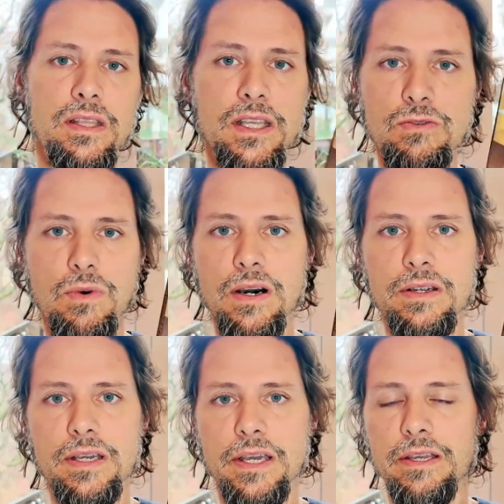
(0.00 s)
This
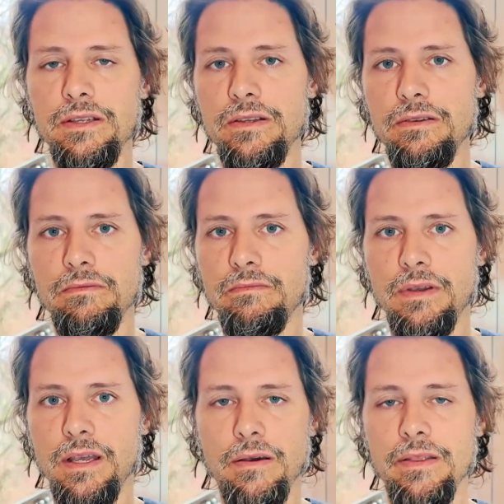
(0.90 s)
one is
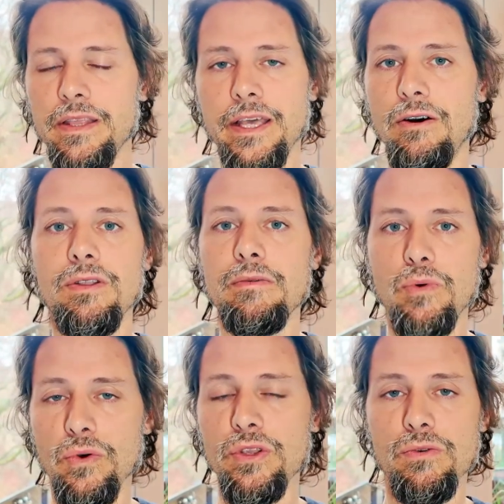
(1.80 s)
the only
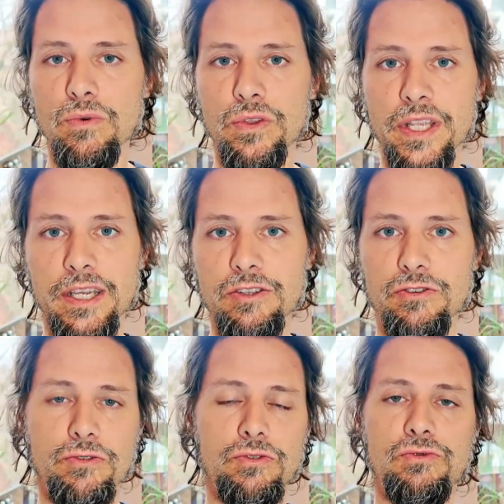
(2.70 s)
book you will
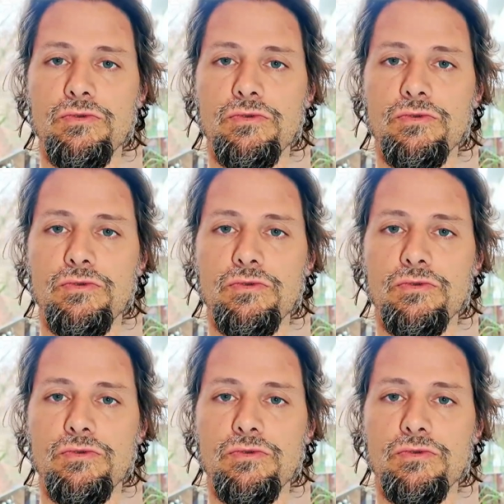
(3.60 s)
need to